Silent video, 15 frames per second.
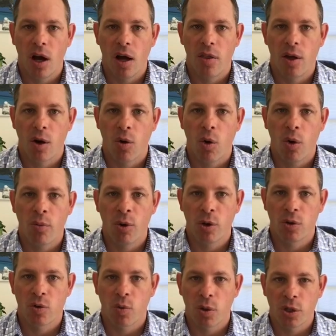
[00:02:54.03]
their
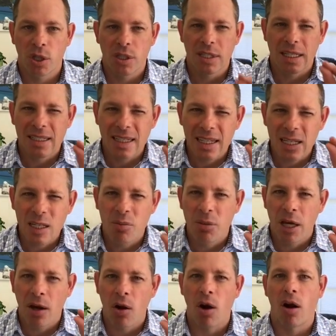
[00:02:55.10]
hormones were just a teeny
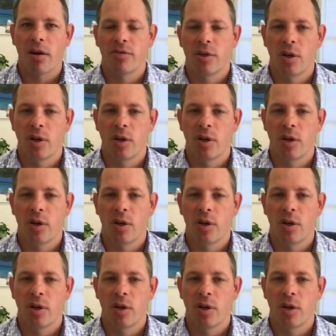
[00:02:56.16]
bit off.